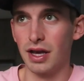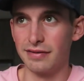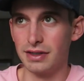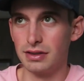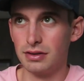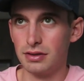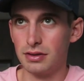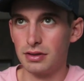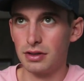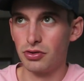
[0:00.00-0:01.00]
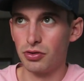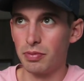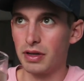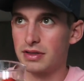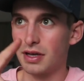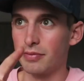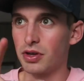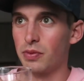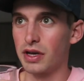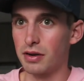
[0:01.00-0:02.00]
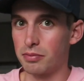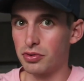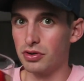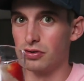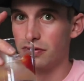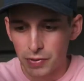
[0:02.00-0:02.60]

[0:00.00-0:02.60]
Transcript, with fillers: love it. But it's something we can improve.